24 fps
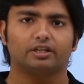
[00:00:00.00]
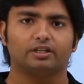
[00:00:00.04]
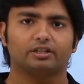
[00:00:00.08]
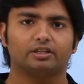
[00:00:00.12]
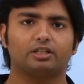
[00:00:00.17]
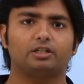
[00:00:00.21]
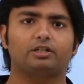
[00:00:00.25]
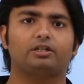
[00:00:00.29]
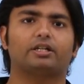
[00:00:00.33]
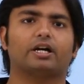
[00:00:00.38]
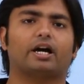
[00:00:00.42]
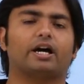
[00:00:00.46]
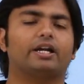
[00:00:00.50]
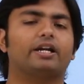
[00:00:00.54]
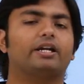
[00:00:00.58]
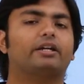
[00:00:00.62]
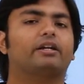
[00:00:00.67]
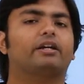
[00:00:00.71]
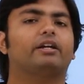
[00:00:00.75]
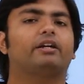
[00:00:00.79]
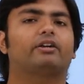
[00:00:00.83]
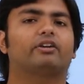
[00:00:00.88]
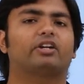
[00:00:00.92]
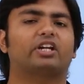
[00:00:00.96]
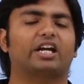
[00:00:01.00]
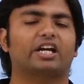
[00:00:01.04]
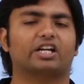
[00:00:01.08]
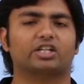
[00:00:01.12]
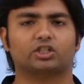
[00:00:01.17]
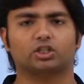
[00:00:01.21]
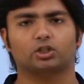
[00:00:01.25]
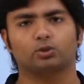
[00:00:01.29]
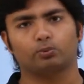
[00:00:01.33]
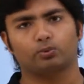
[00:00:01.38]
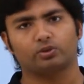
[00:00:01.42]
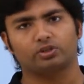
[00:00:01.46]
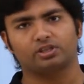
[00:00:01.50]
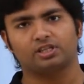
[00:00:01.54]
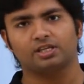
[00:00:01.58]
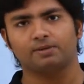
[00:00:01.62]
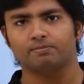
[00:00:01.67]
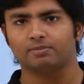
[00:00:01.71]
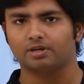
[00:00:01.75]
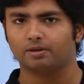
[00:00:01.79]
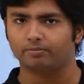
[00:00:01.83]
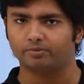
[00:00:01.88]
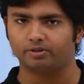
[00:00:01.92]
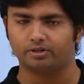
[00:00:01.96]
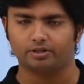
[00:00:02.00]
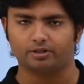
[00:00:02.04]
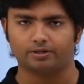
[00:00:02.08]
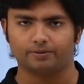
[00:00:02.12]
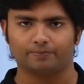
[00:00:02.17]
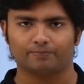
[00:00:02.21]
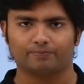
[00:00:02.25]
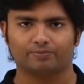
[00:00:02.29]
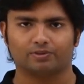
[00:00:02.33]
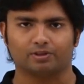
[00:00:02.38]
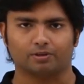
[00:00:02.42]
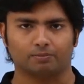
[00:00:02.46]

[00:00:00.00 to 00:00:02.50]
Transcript: the direct interaction with the memory.